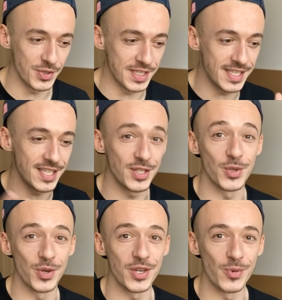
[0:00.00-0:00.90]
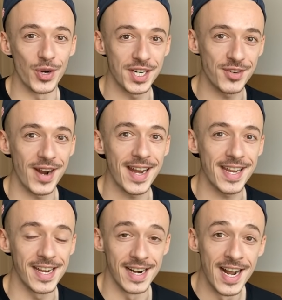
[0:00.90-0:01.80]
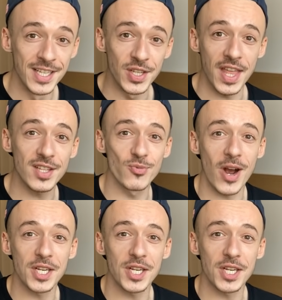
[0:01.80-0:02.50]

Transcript: you. This is your reward right here. So thanks for